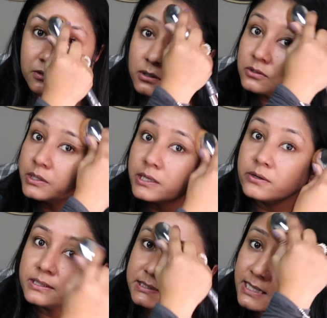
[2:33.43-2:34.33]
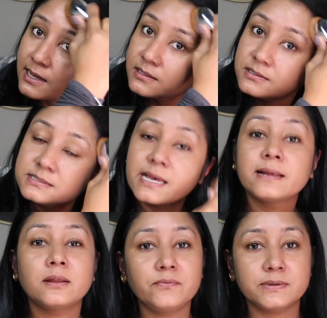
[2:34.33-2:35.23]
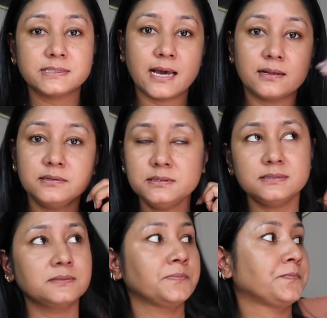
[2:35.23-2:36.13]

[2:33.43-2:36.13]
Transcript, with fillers: good here in Dallas. I live in Dallas.